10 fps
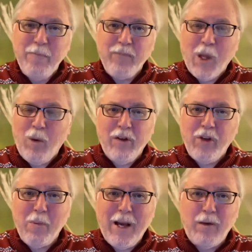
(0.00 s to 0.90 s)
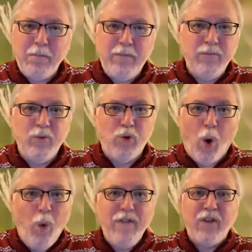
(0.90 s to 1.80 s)
It wasn't about
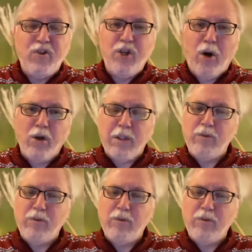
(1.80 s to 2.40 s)
growing the church.